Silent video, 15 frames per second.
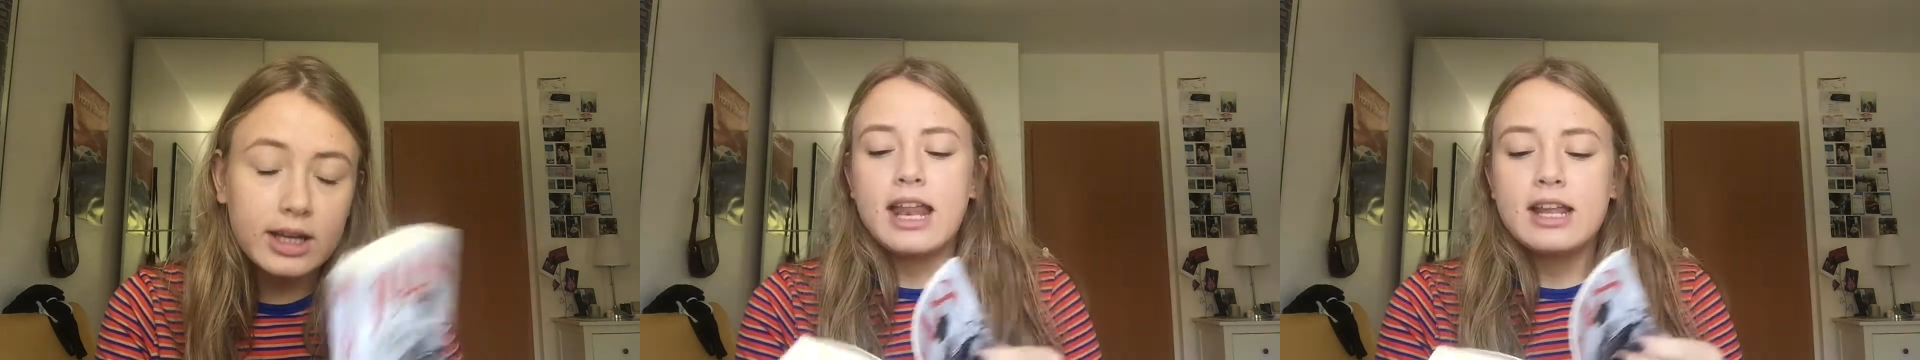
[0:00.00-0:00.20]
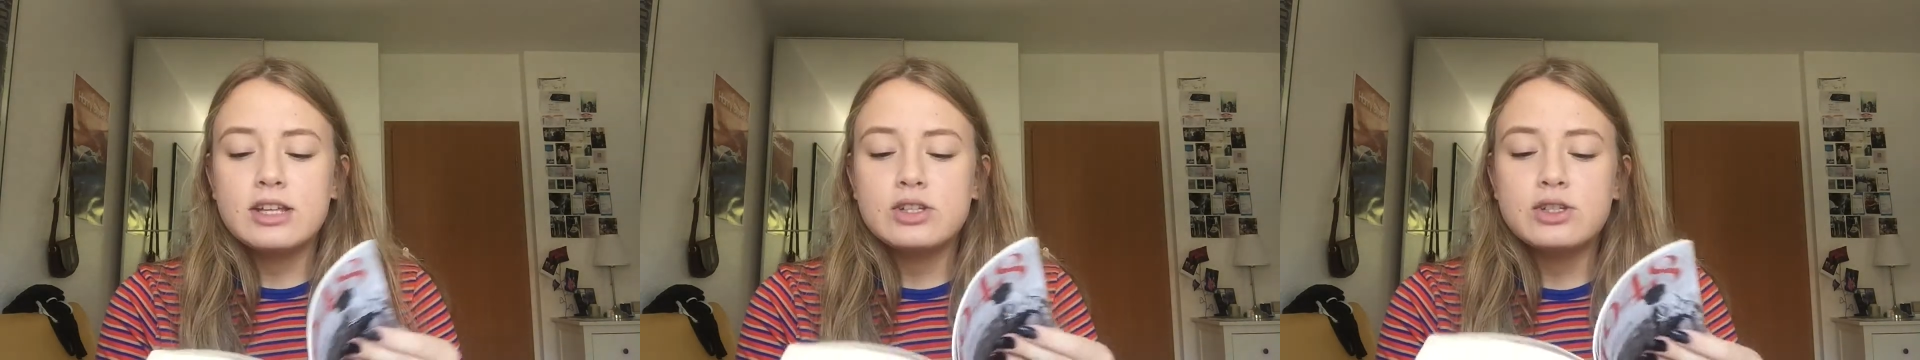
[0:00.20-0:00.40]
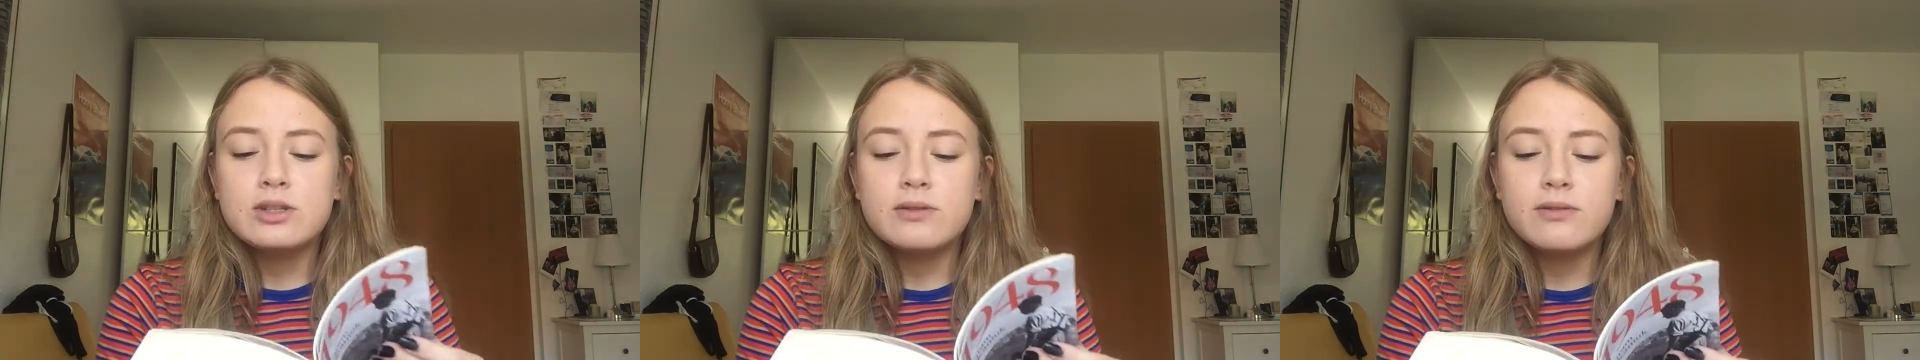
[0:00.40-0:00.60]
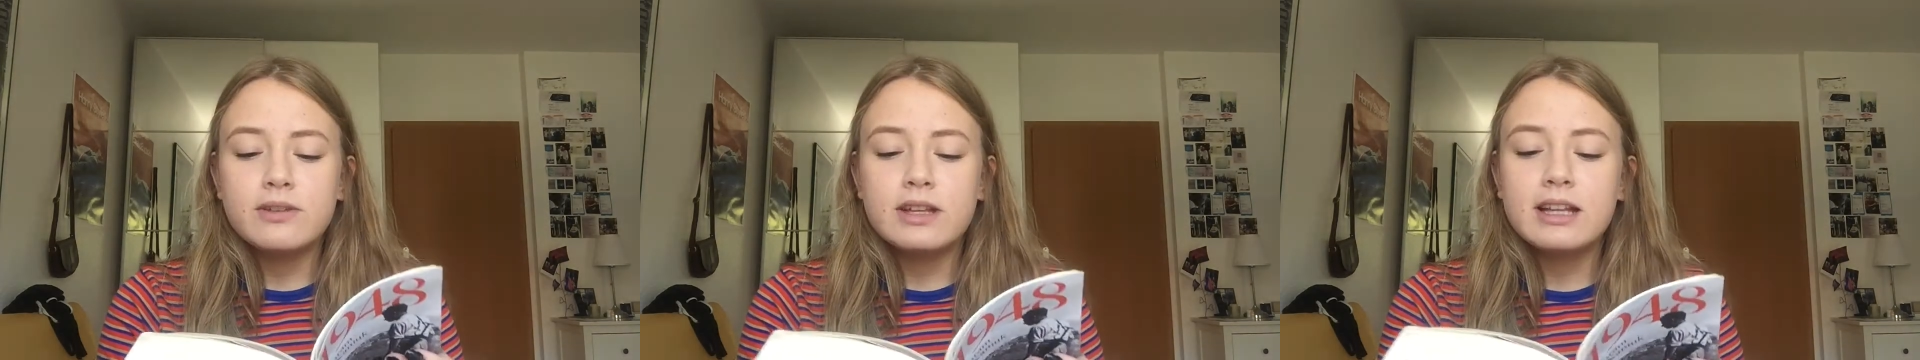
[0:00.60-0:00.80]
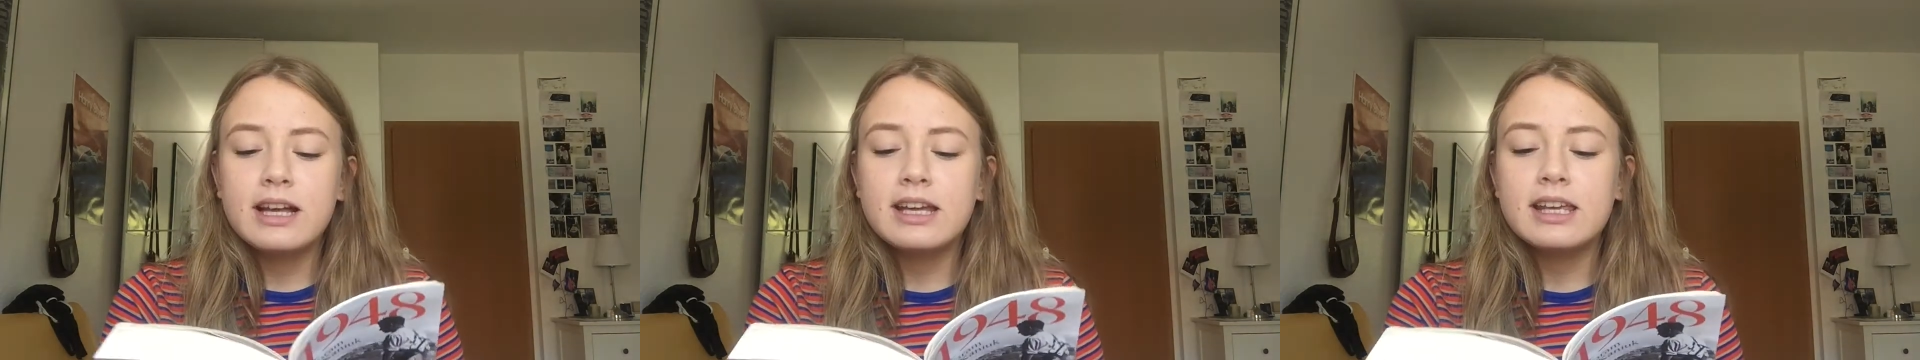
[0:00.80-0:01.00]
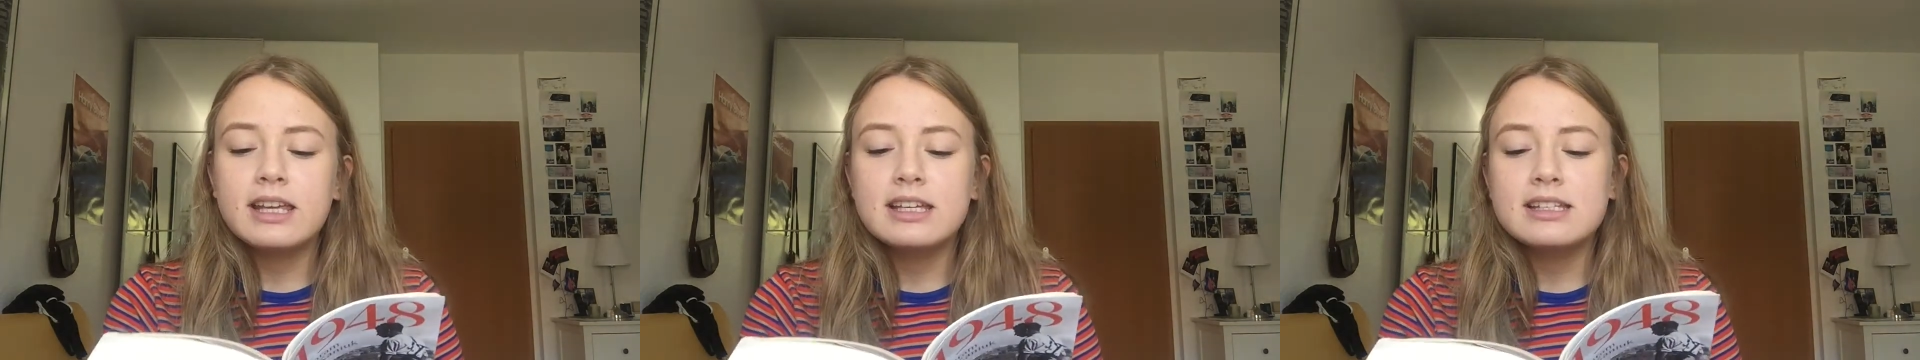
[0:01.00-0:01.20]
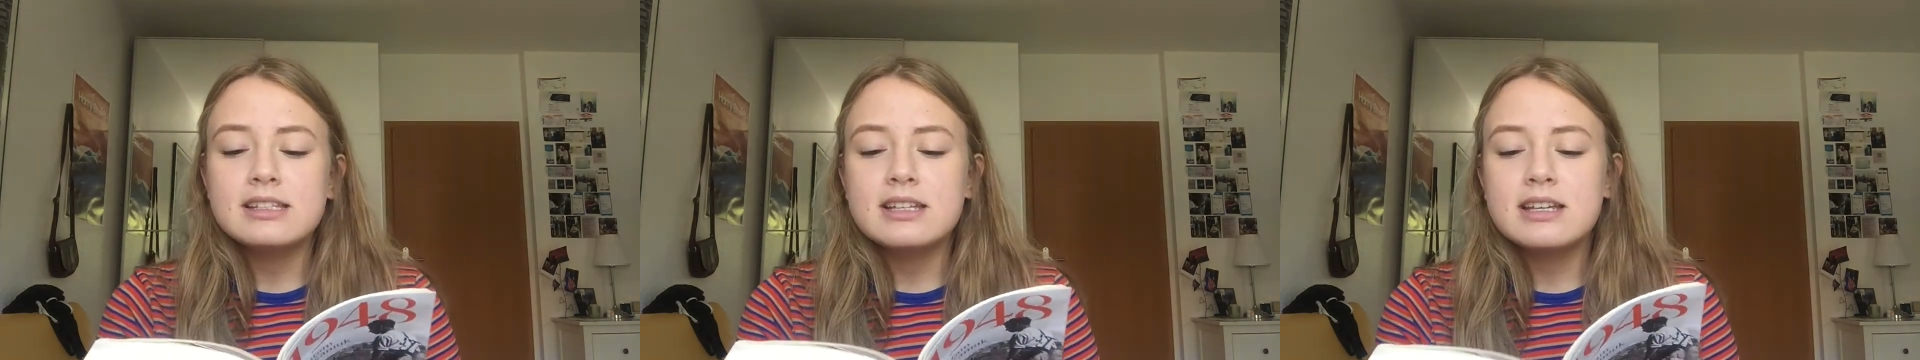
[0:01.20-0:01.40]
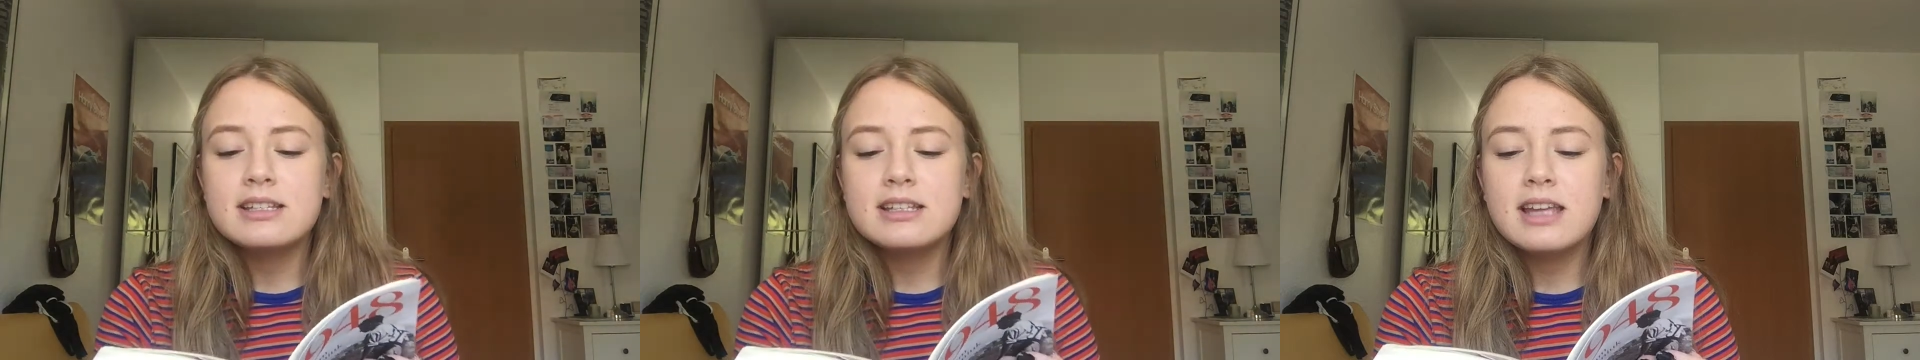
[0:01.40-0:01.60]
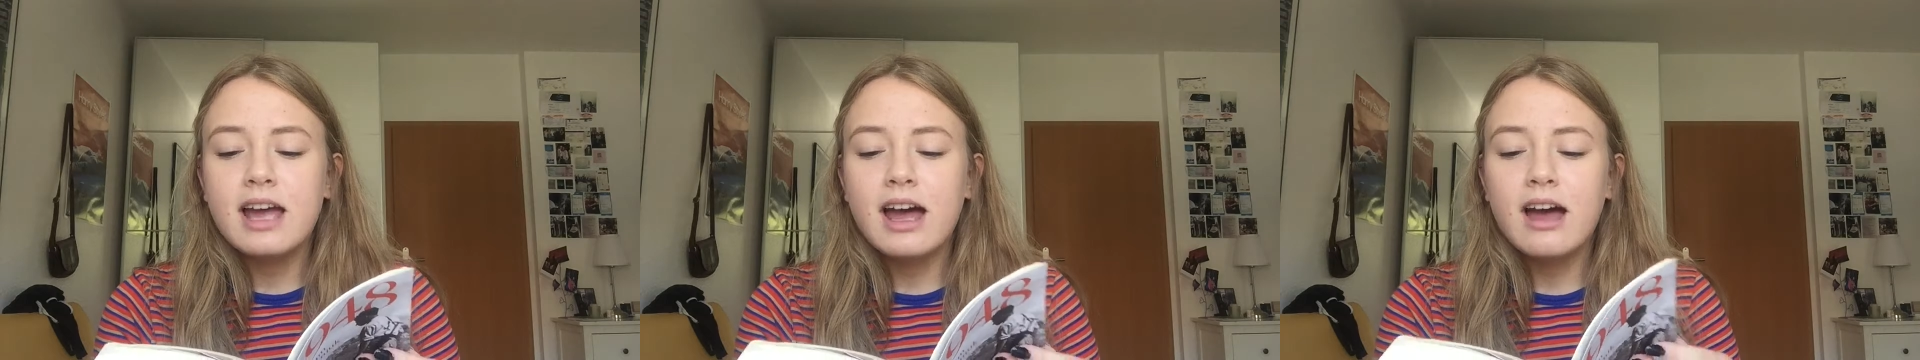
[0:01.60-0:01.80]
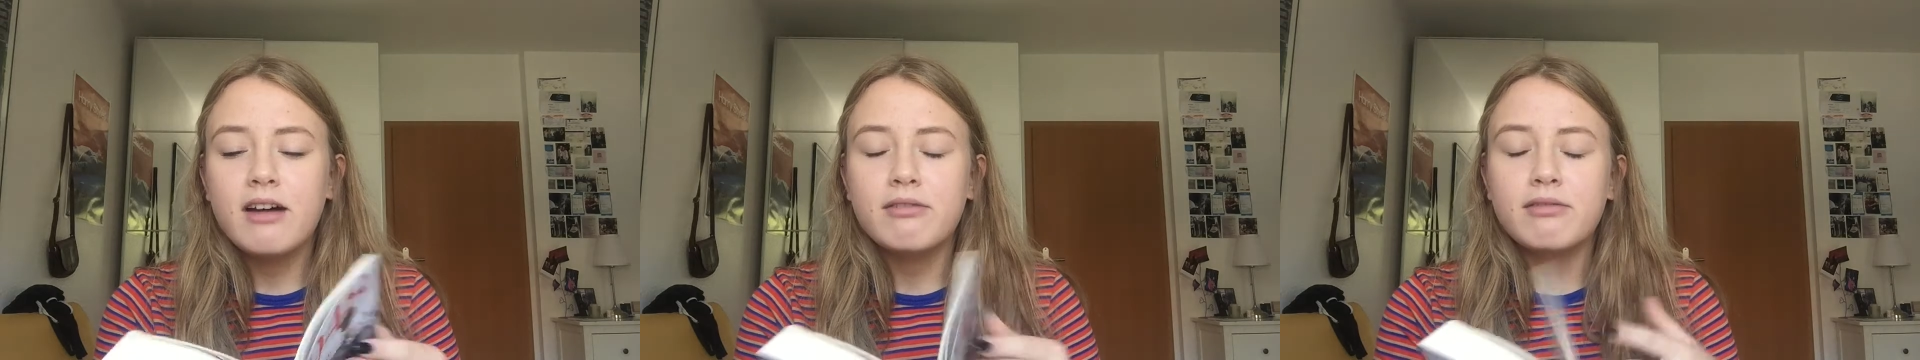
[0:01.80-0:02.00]
And I just feel like it doesn't
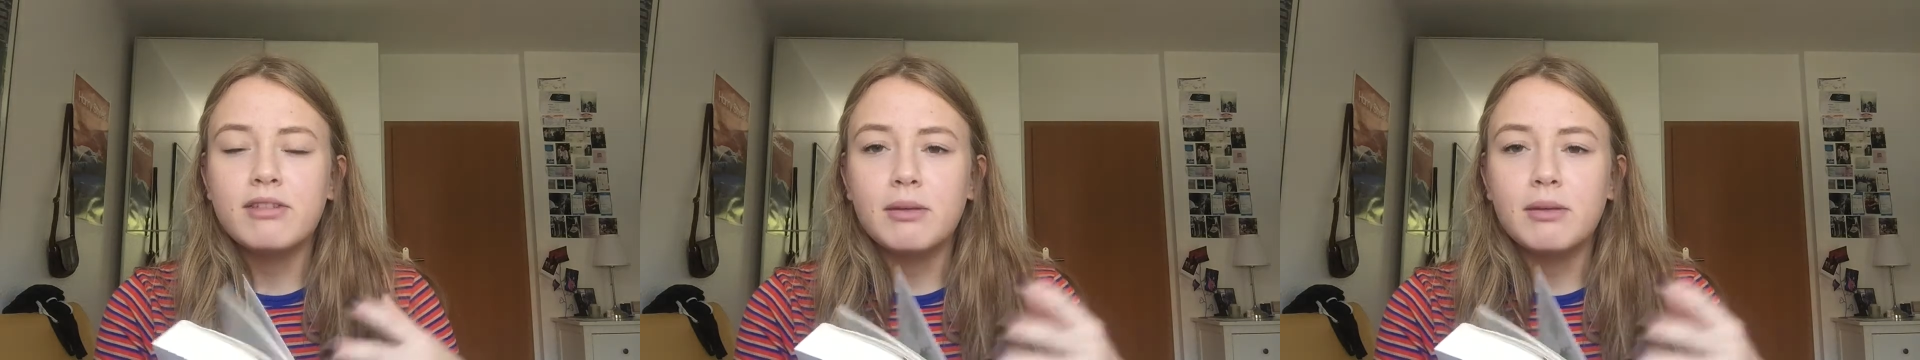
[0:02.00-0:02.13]
have